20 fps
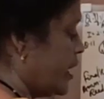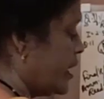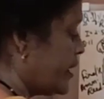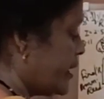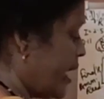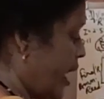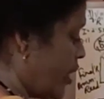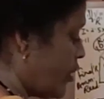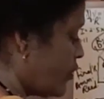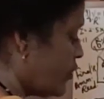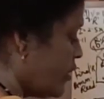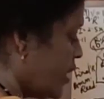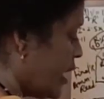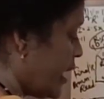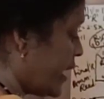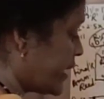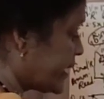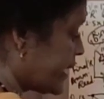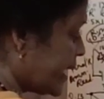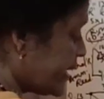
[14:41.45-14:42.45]
Now
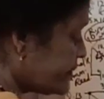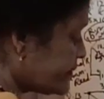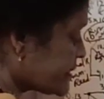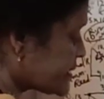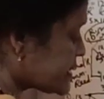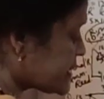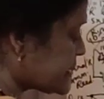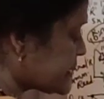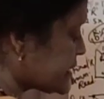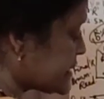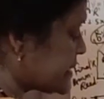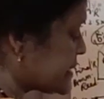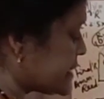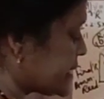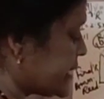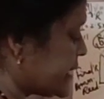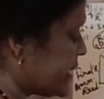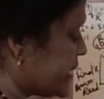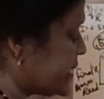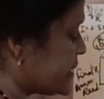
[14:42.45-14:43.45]
again this is in
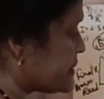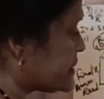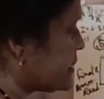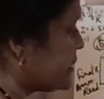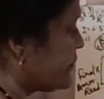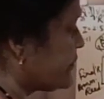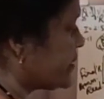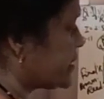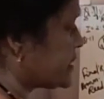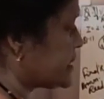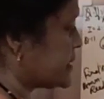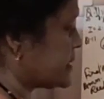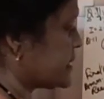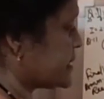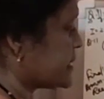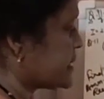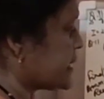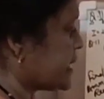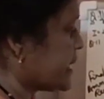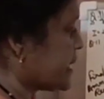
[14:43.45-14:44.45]
series. This is
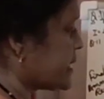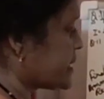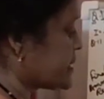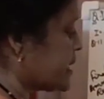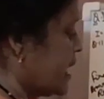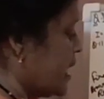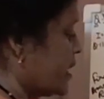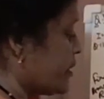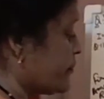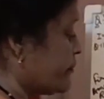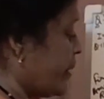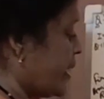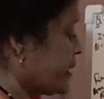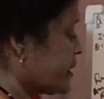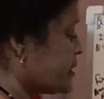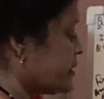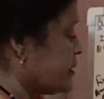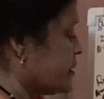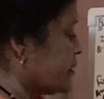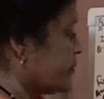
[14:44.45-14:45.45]
in series.
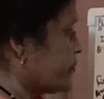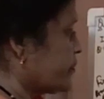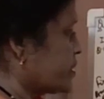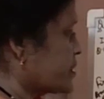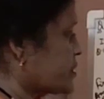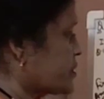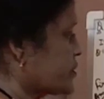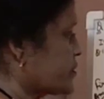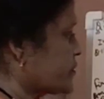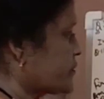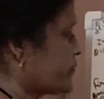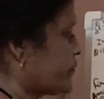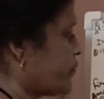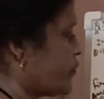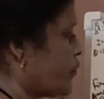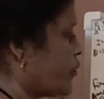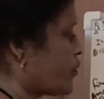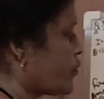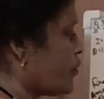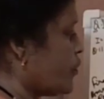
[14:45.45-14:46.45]
But this is
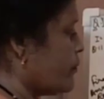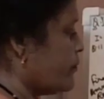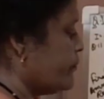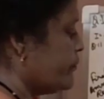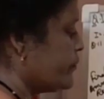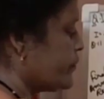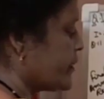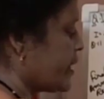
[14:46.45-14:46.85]
4 ohm.